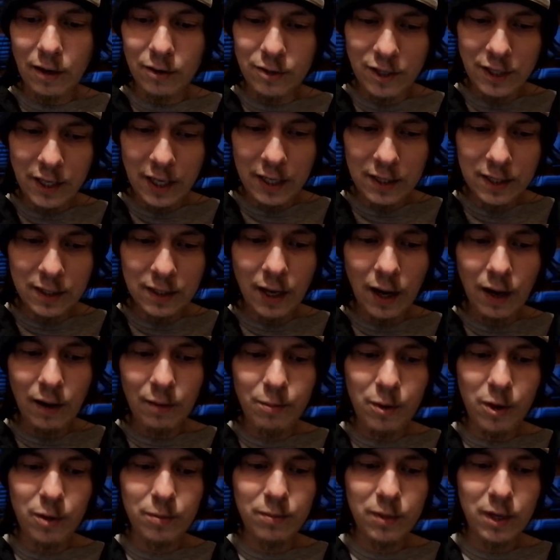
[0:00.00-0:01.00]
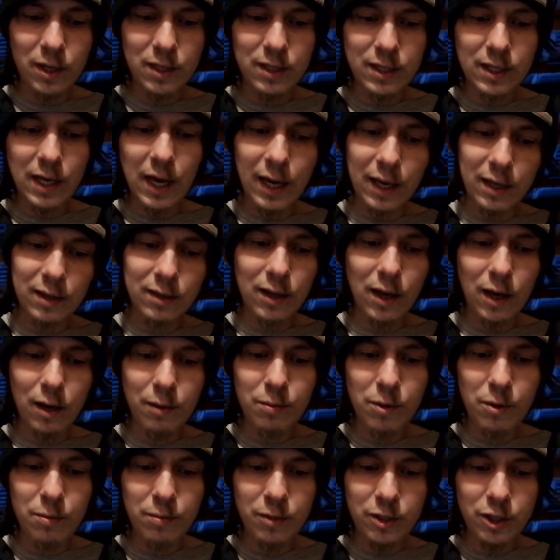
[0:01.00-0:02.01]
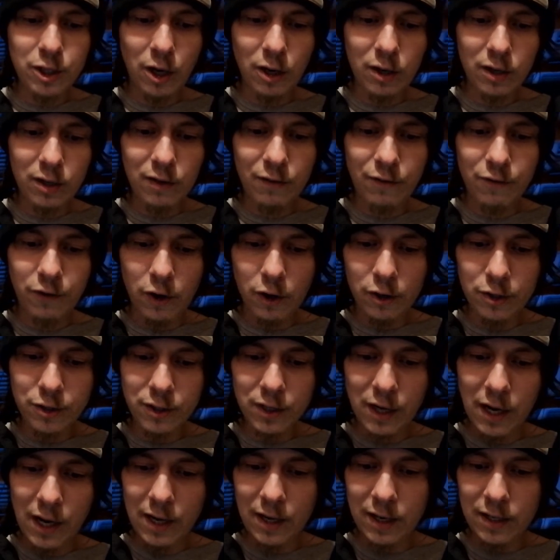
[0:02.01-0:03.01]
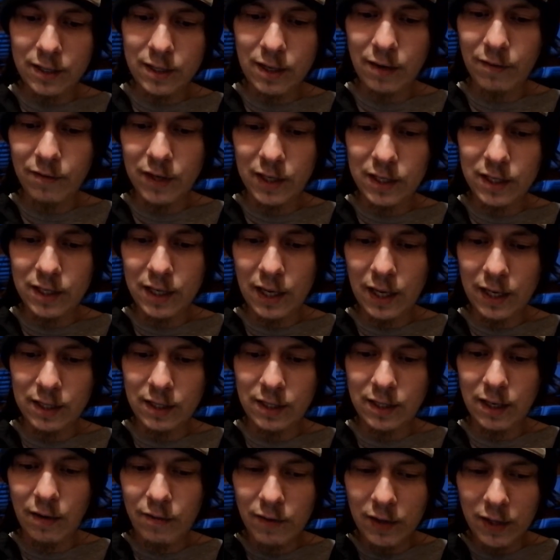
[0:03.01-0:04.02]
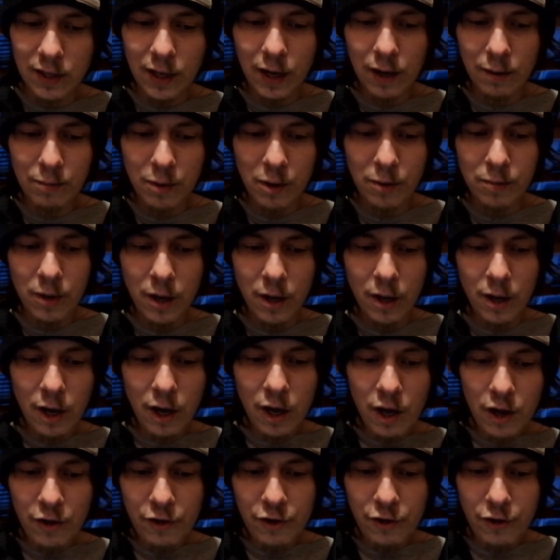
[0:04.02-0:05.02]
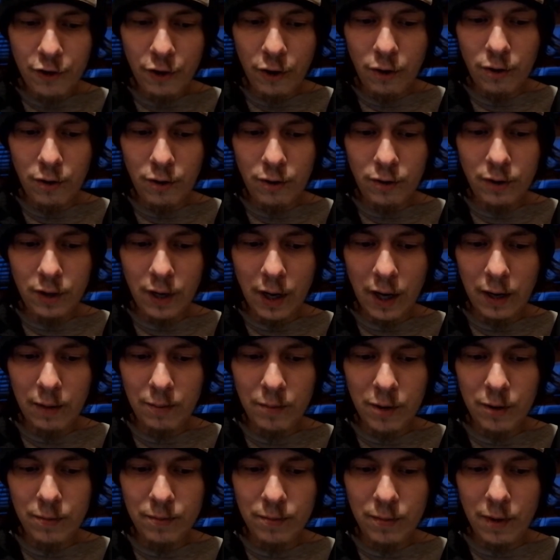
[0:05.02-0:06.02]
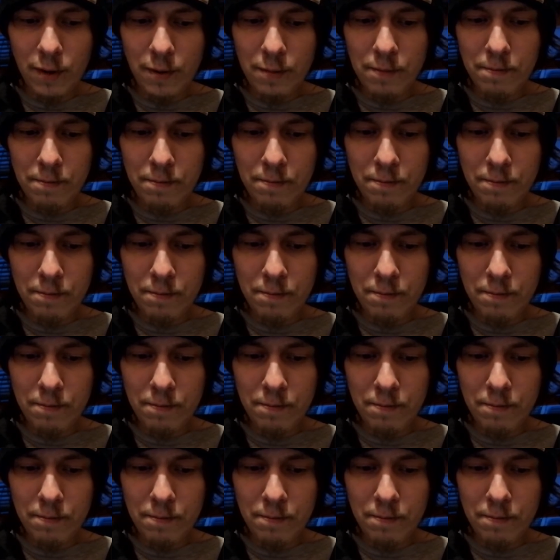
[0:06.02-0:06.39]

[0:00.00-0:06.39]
their 6th album. Second album, Johnny the Fox 1976, 7th album. Third album,